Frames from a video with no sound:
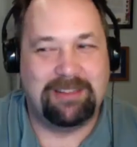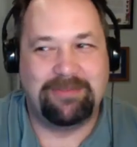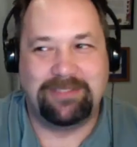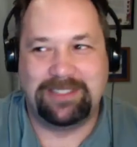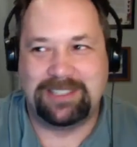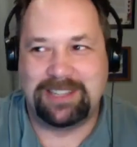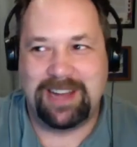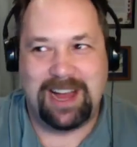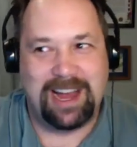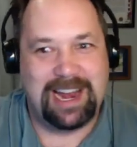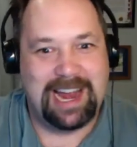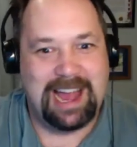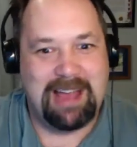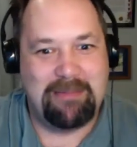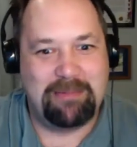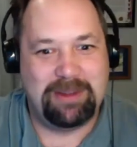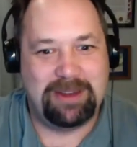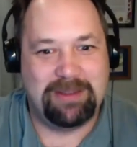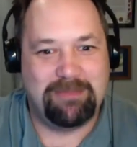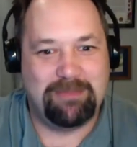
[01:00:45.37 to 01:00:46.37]
was not
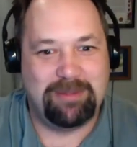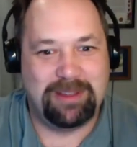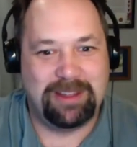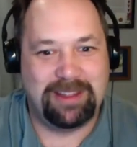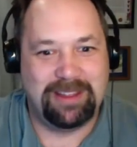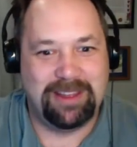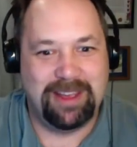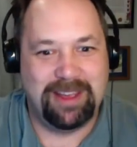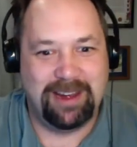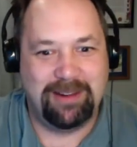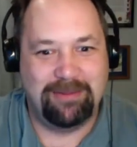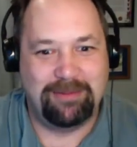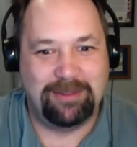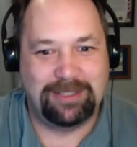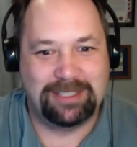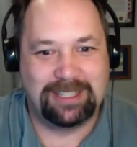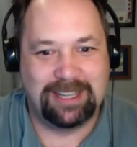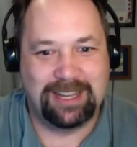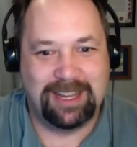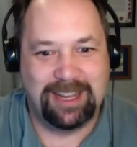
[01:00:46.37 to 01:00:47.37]
happy to be there,
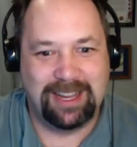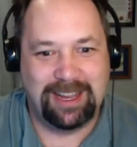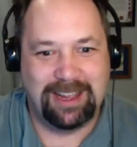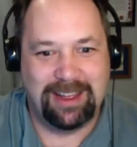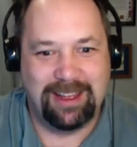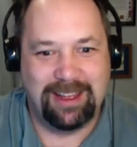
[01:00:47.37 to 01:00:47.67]
was he?